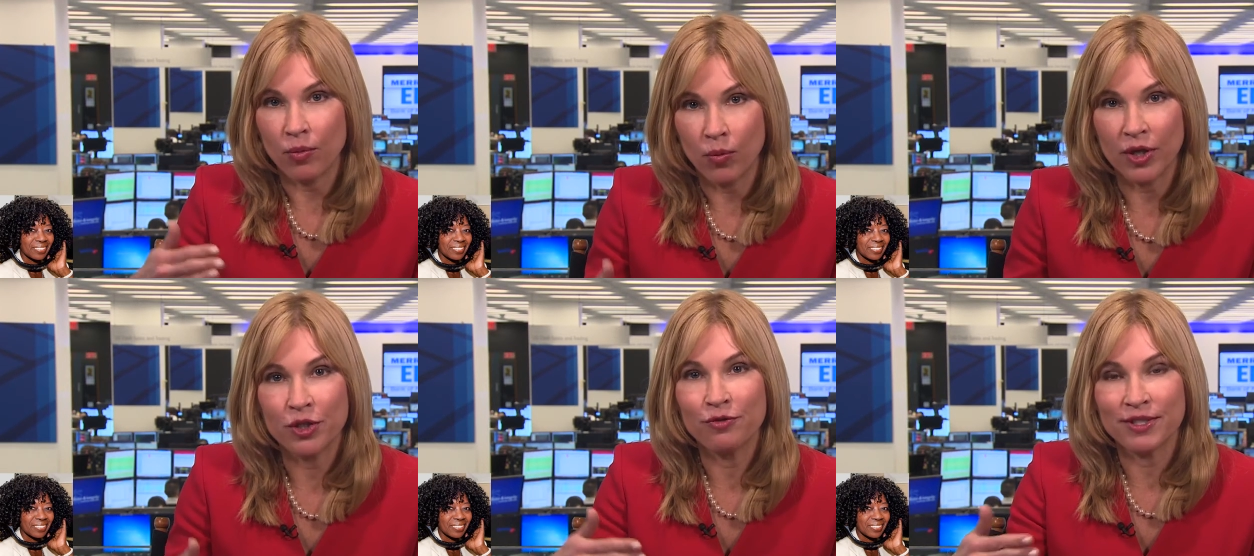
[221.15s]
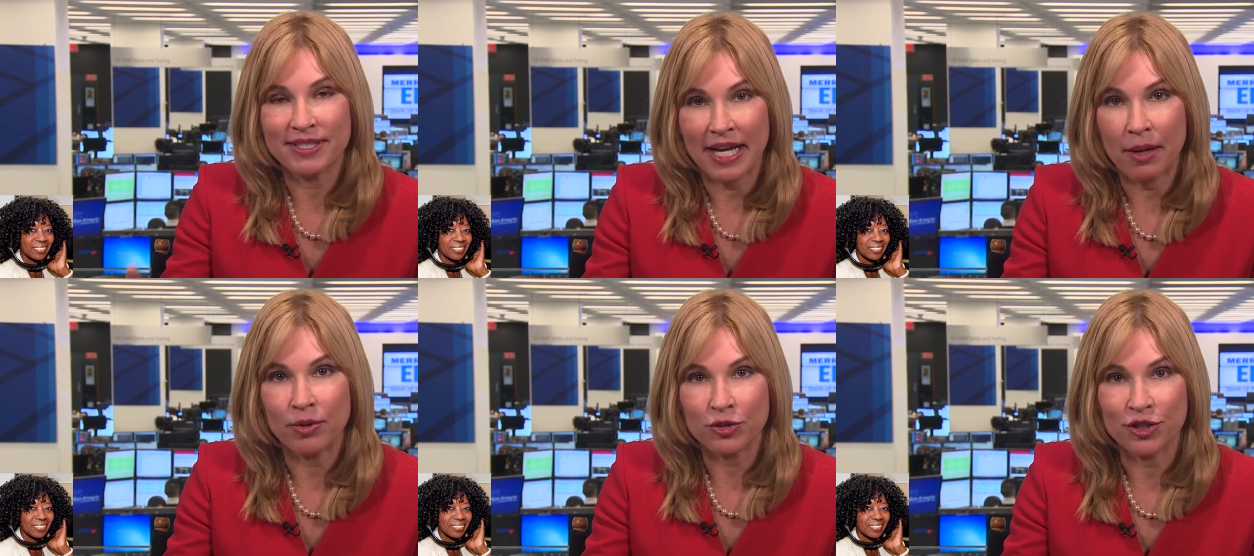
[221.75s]
Speaker 1: what you've
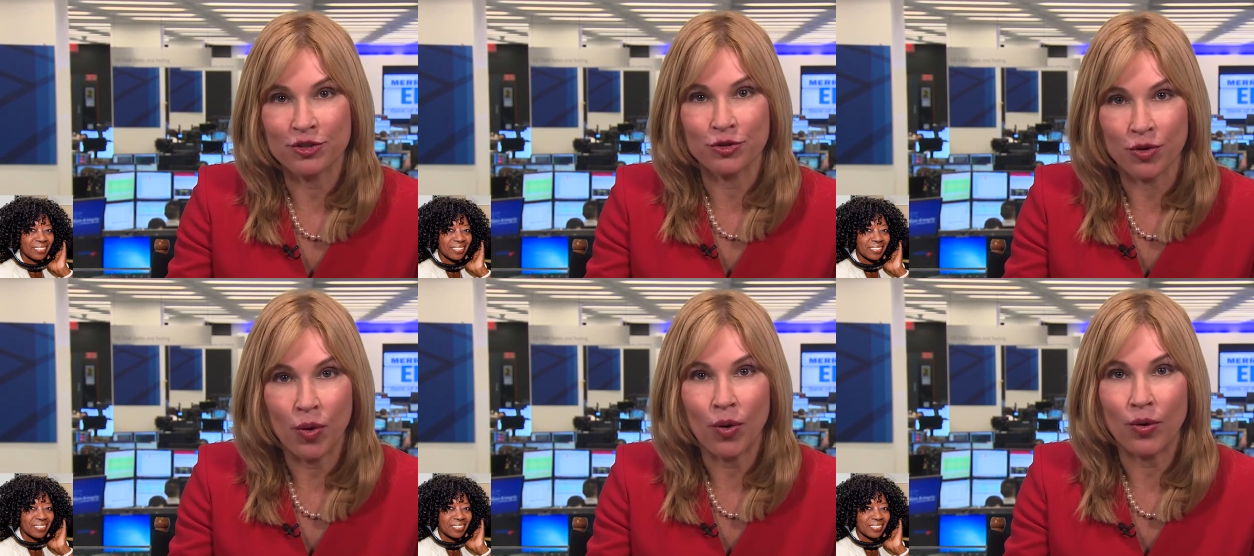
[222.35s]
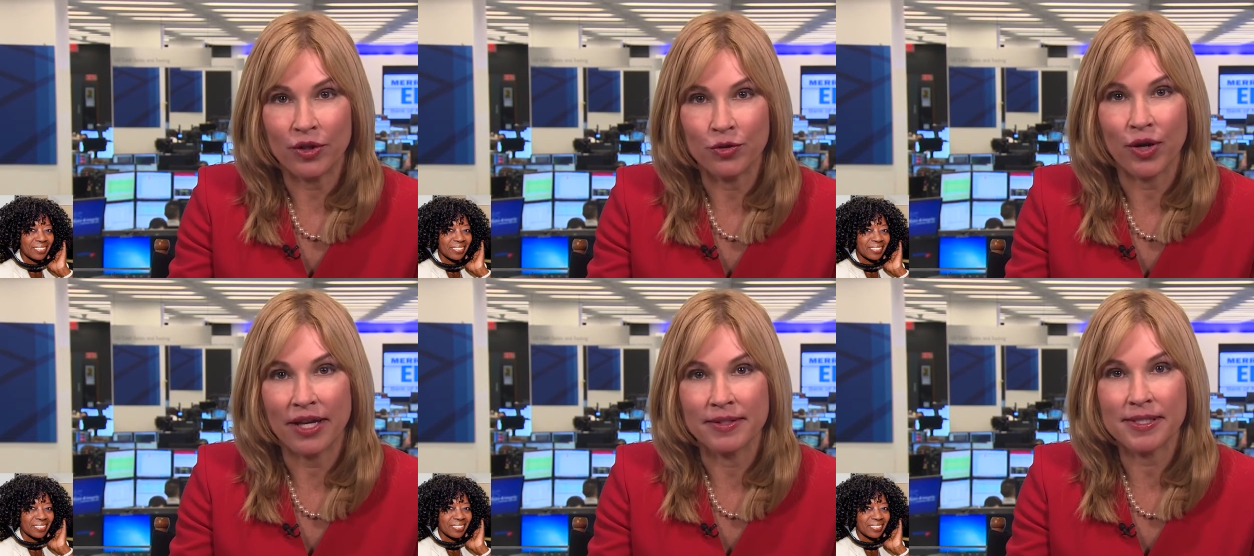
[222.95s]
established as your goal in your
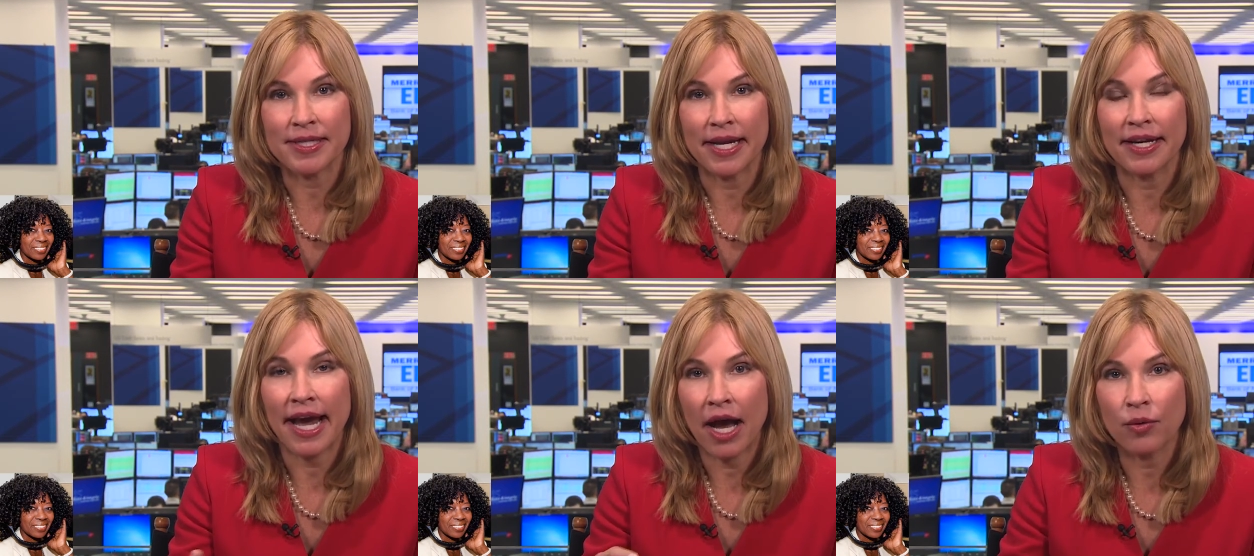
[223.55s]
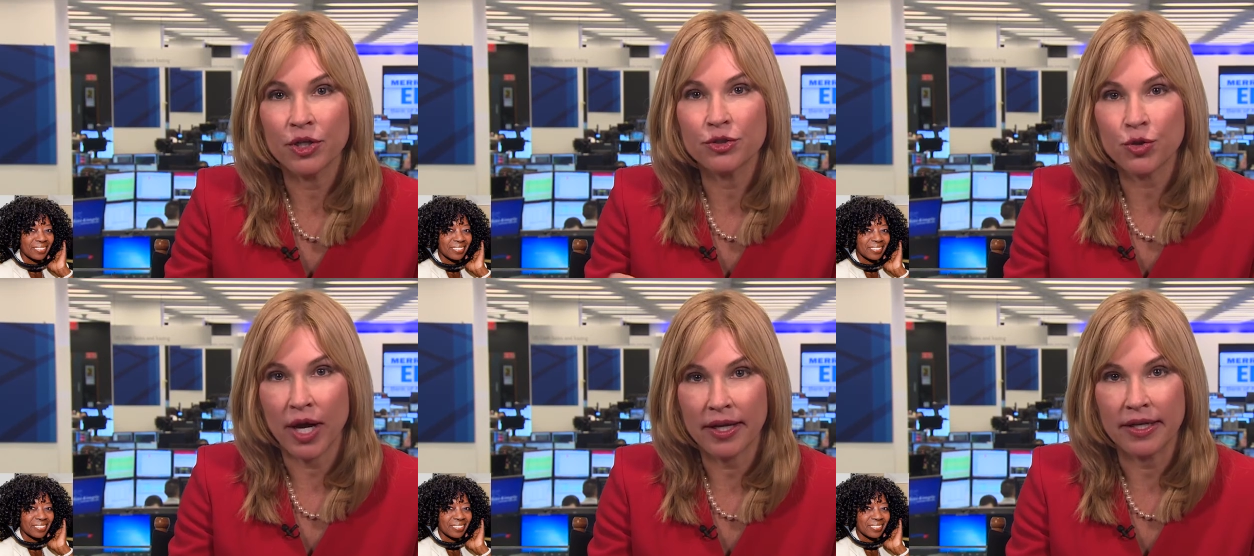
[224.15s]
end state, how are you
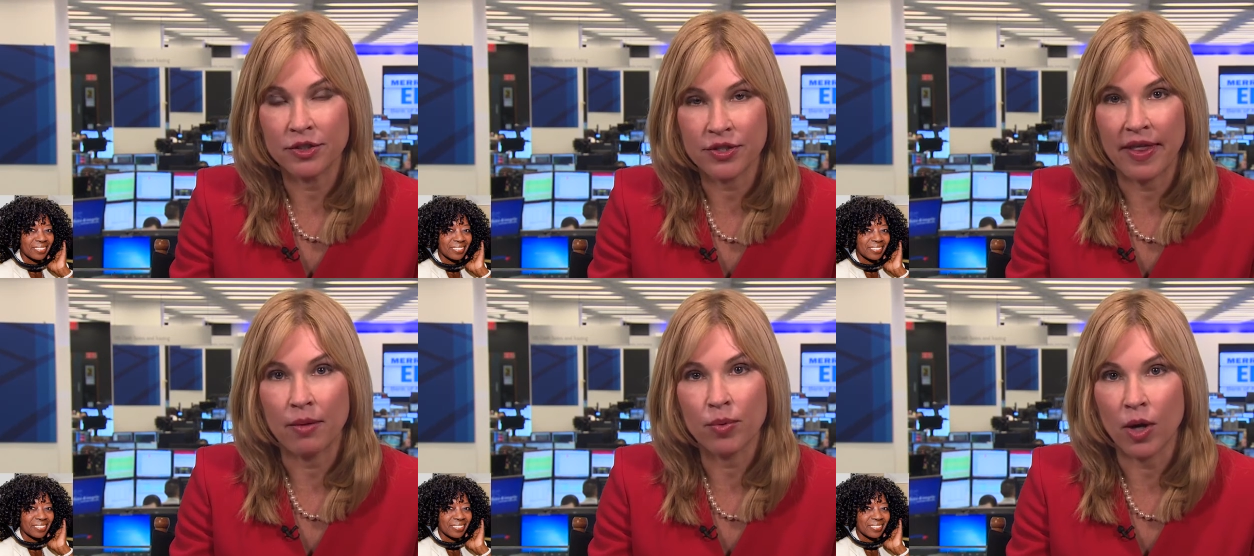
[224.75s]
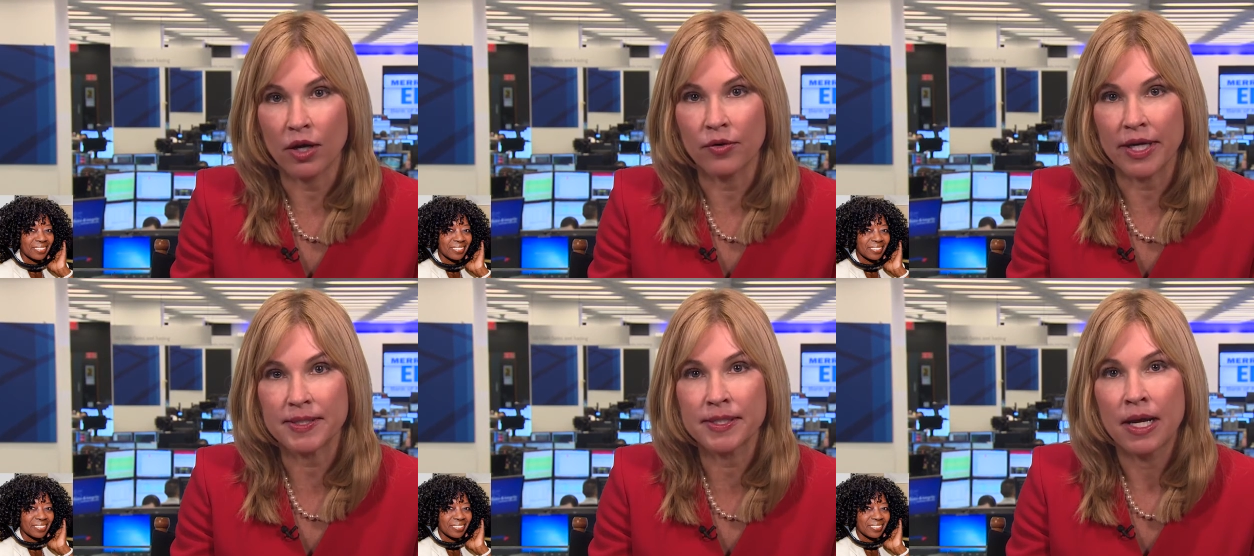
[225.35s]
tracking to that
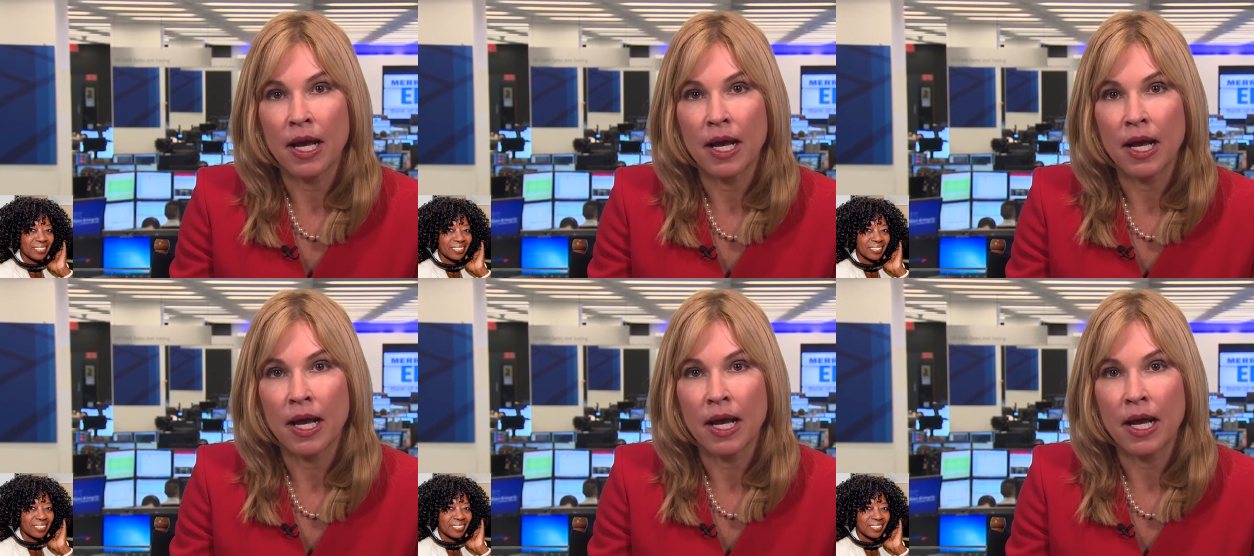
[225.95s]
progress.